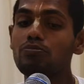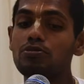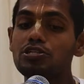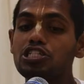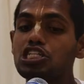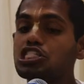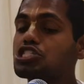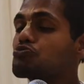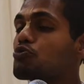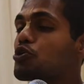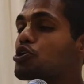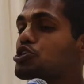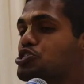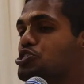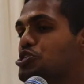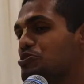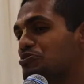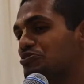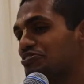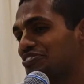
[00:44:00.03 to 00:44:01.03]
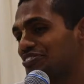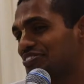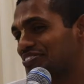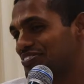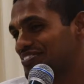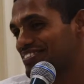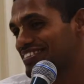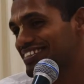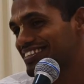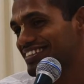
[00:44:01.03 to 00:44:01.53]
be just washed off.
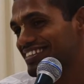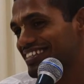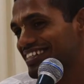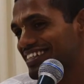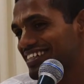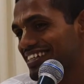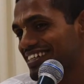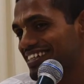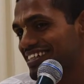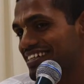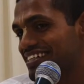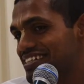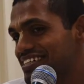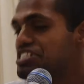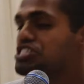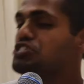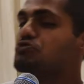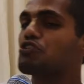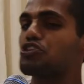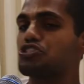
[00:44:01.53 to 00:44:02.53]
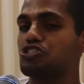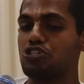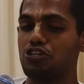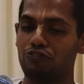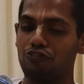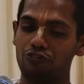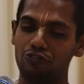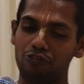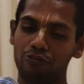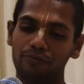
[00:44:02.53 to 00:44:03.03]
Just washed
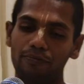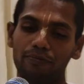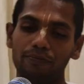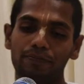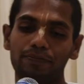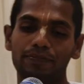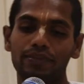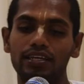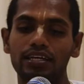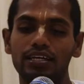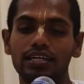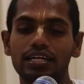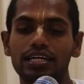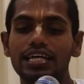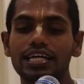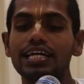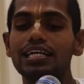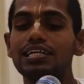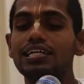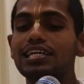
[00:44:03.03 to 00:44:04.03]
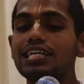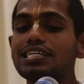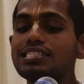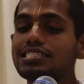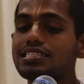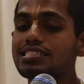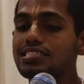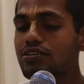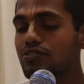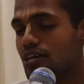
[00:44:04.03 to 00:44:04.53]
off. It
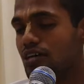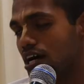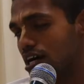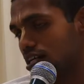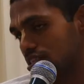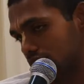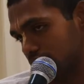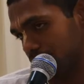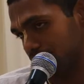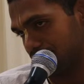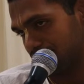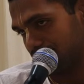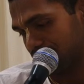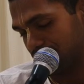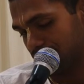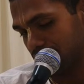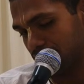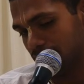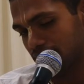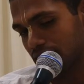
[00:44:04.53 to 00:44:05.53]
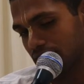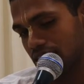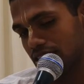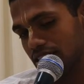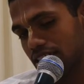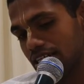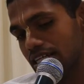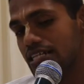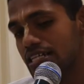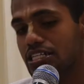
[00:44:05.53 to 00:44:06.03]
cleanses our heart.
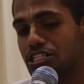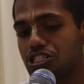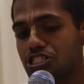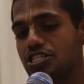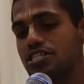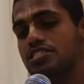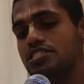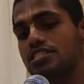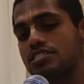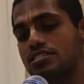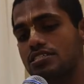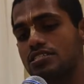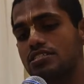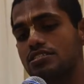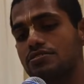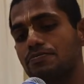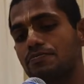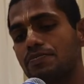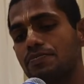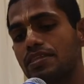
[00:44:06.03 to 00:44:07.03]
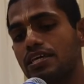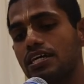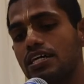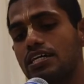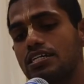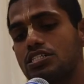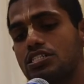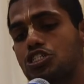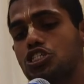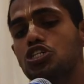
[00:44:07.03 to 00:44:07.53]
In Krishna says,
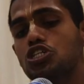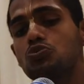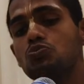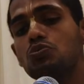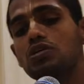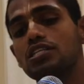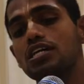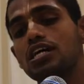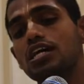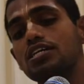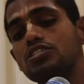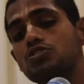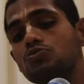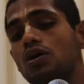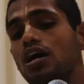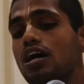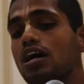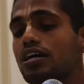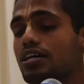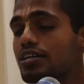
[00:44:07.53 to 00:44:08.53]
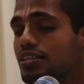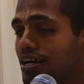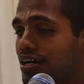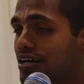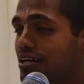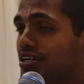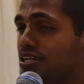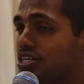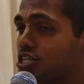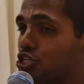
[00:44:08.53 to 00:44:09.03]
Shrinvata
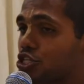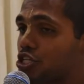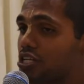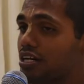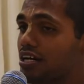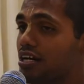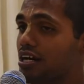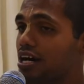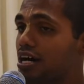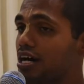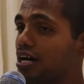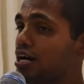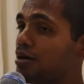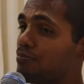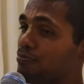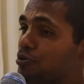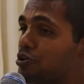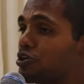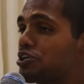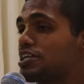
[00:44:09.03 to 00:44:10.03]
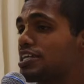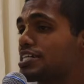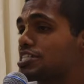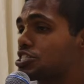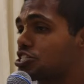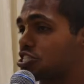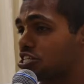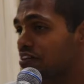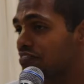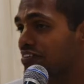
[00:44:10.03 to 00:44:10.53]
svakata Krishna punya
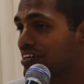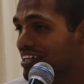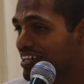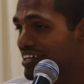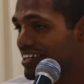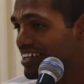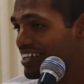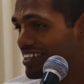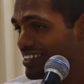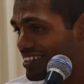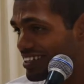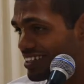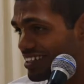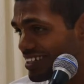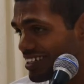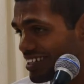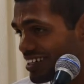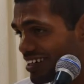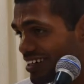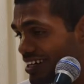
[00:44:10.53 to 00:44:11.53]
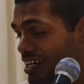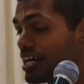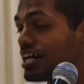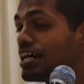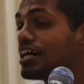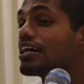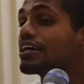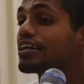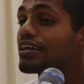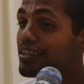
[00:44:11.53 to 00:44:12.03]
shravana
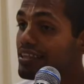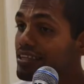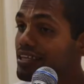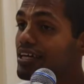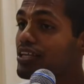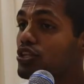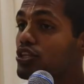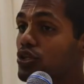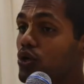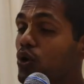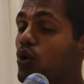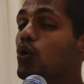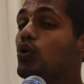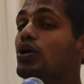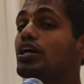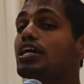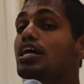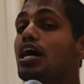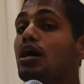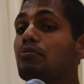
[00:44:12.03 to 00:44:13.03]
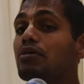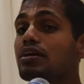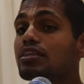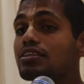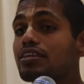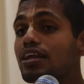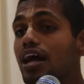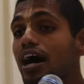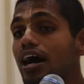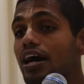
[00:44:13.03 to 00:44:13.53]
kirtanaha hridyanto hi
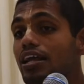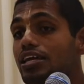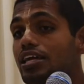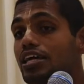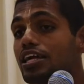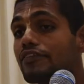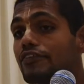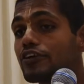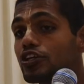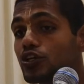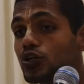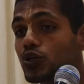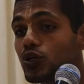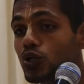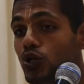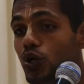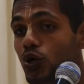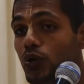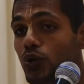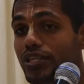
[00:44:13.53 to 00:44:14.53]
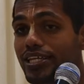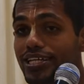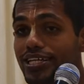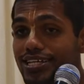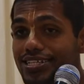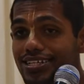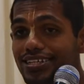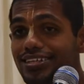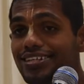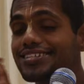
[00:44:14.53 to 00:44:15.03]
abhadrani
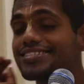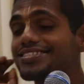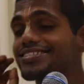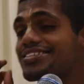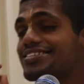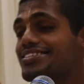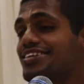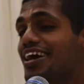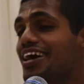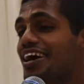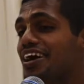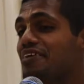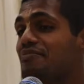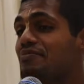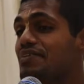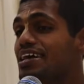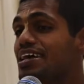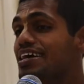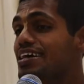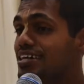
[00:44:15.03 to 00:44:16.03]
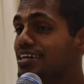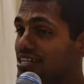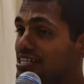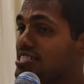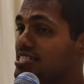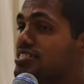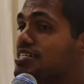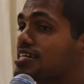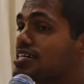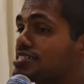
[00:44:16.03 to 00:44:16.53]
vidunoti
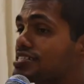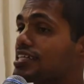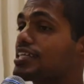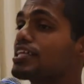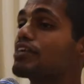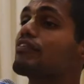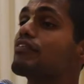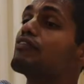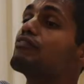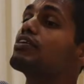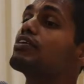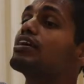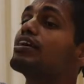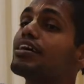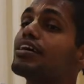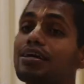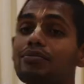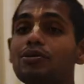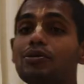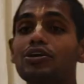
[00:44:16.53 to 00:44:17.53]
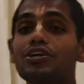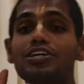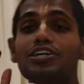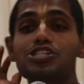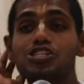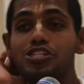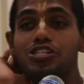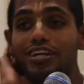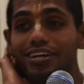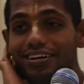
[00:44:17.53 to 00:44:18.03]
sahratsata. Krishna is telling, when we hear about
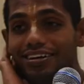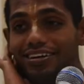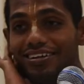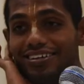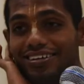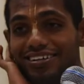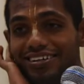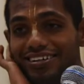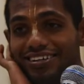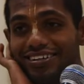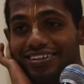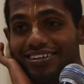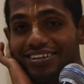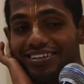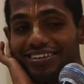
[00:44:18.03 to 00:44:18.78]
Krishna,